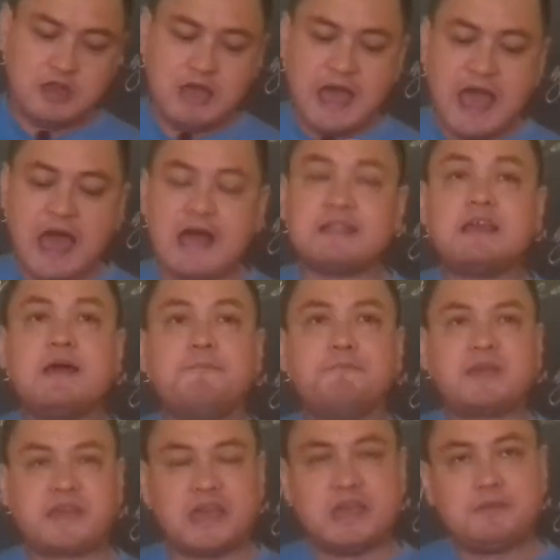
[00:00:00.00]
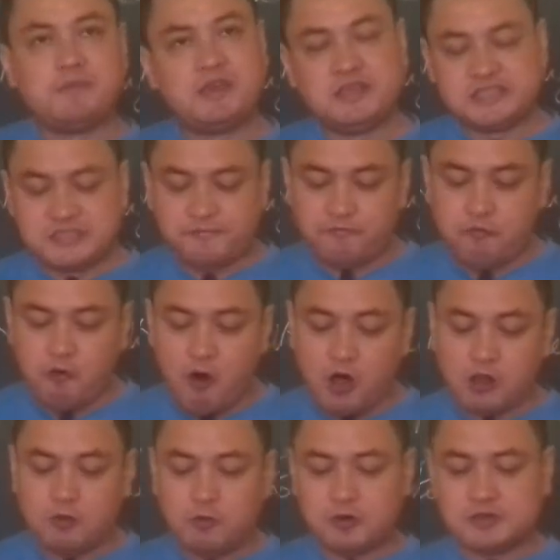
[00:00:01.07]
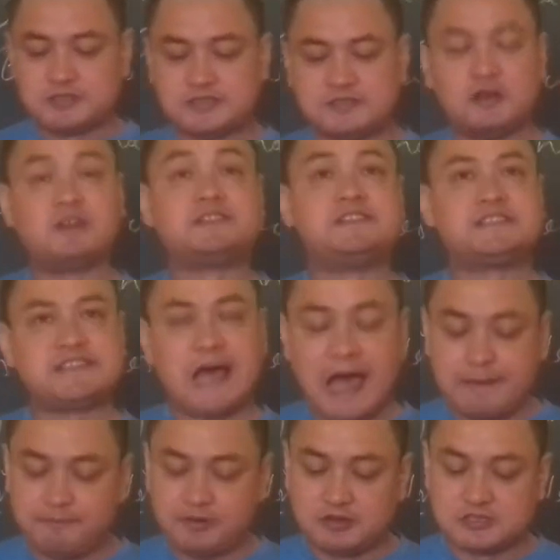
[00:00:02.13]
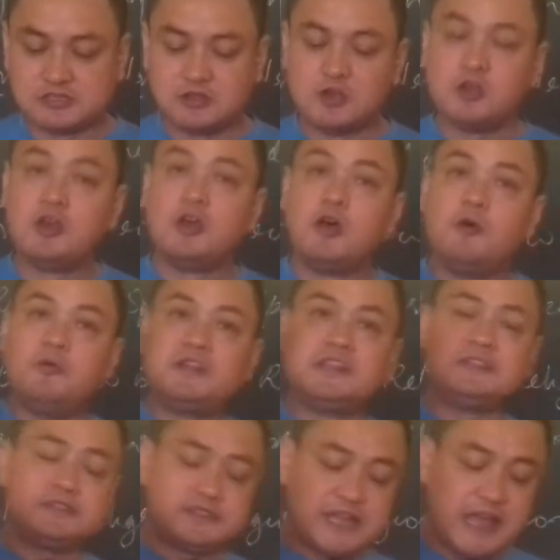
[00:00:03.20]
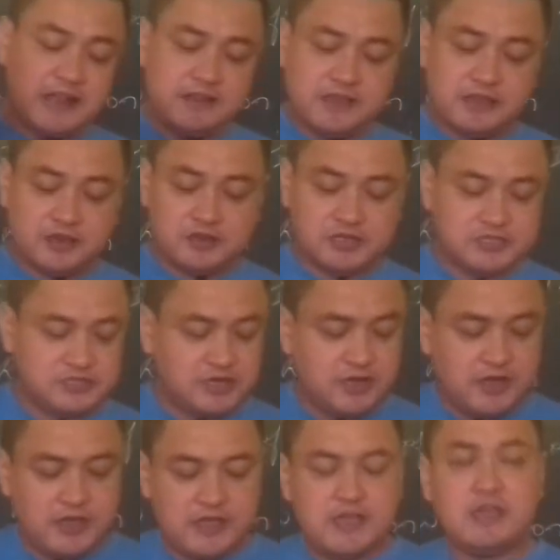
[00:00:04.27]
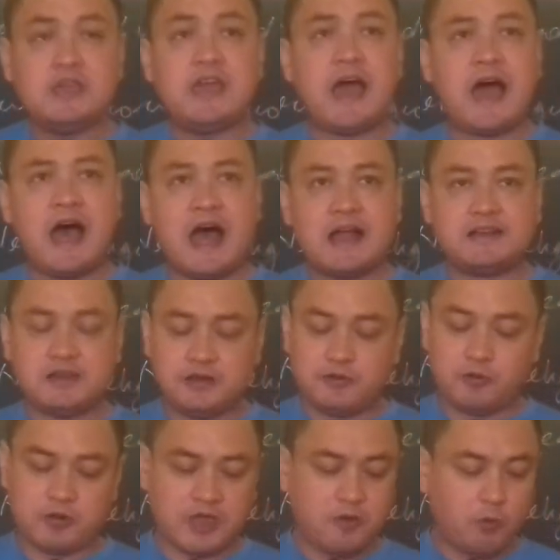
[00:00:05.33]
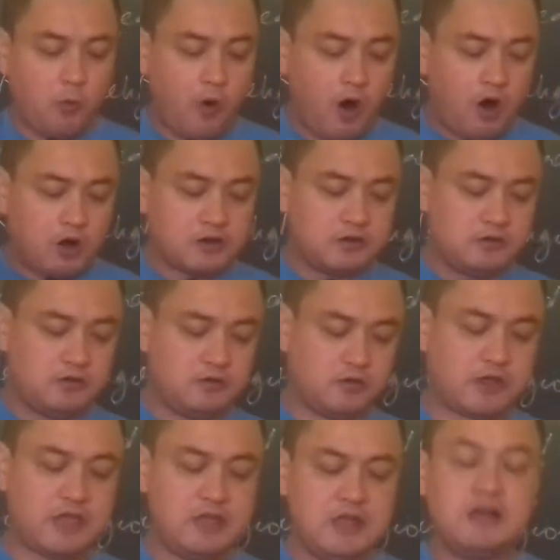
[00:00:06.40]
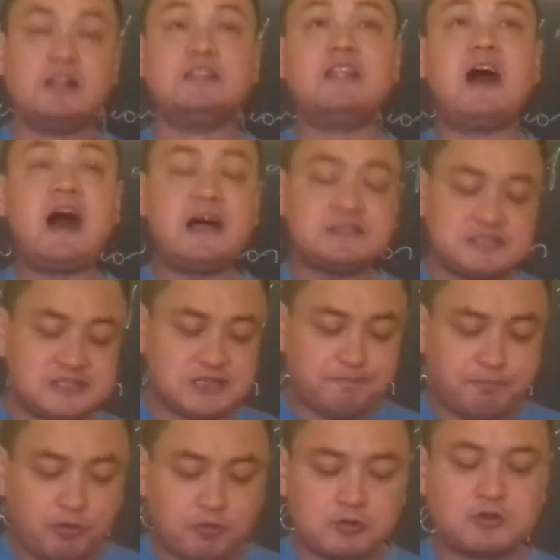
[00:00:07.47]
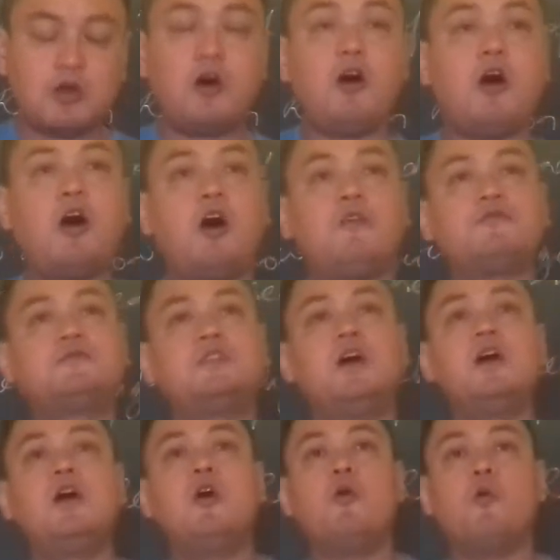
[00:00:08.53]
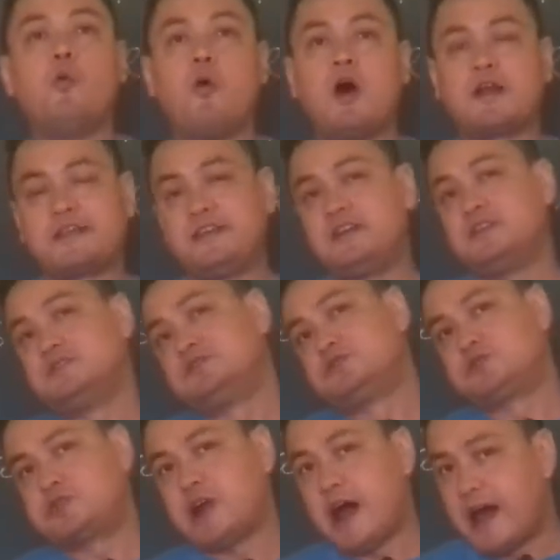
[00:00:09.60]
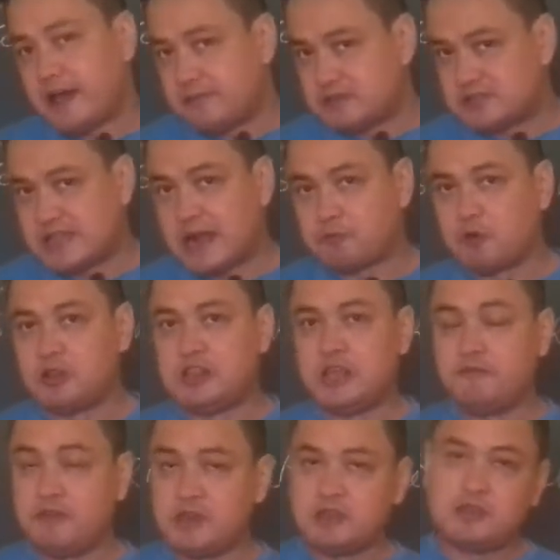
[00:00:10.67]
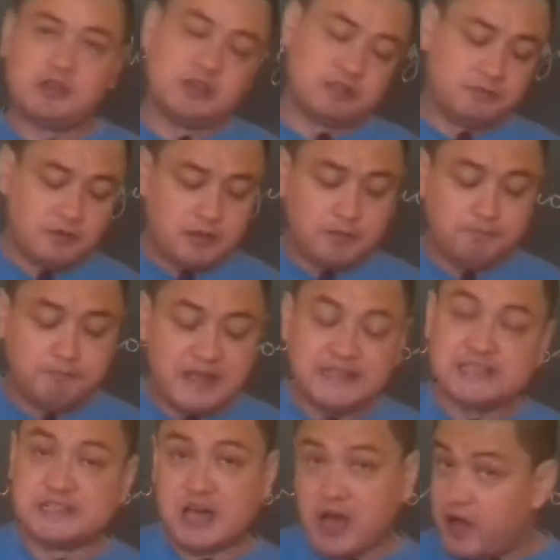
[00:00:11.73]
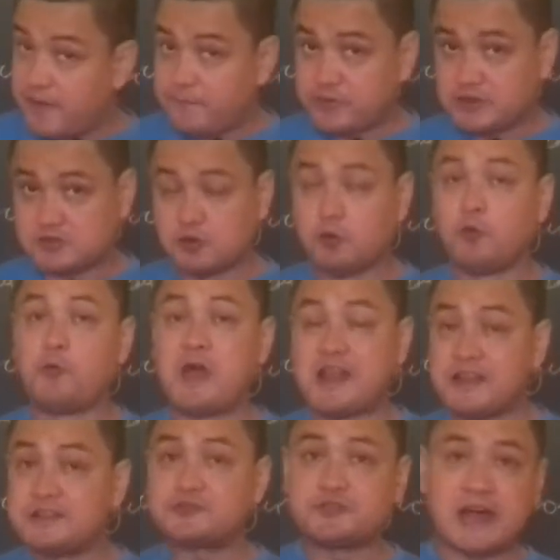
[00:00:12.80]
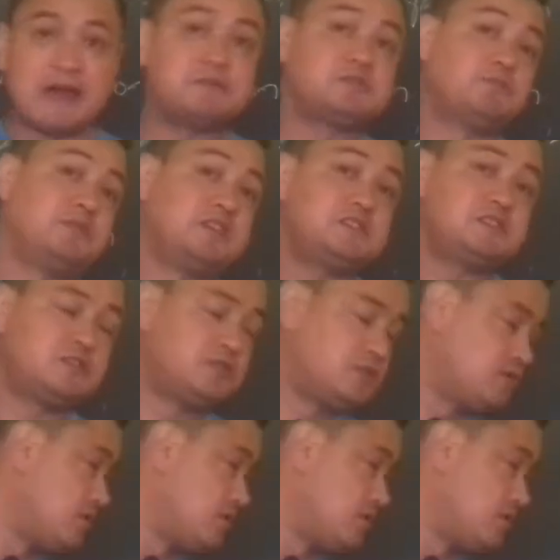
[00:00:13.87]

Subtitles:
and became his followers or disciples. Within 10 years, he had, okay, won, okay, large support of the warrior tribes that were living in Medina. So warring tribes means,